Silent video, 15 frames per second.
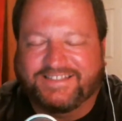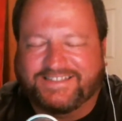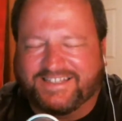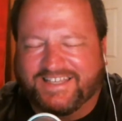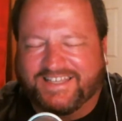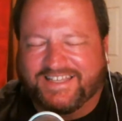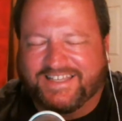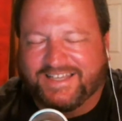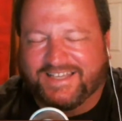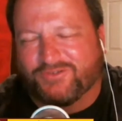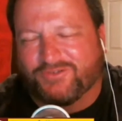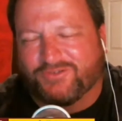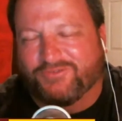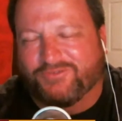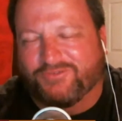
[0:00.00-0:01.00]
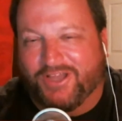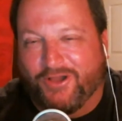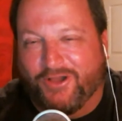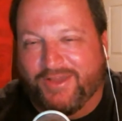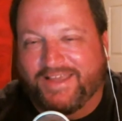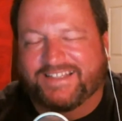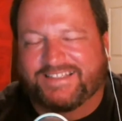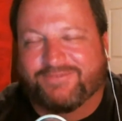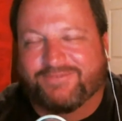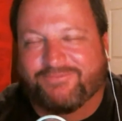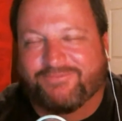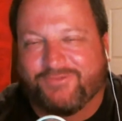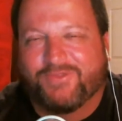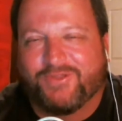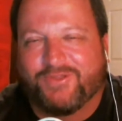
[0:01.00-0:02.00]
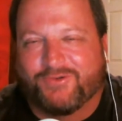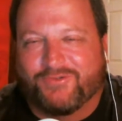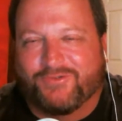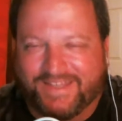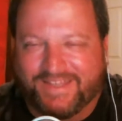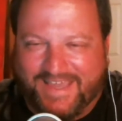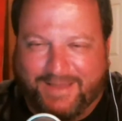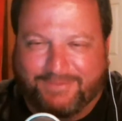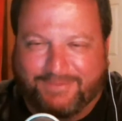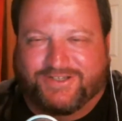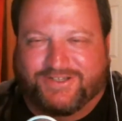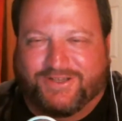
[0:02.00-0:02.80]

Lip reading: get quotes from the show. He gets them from the recap show.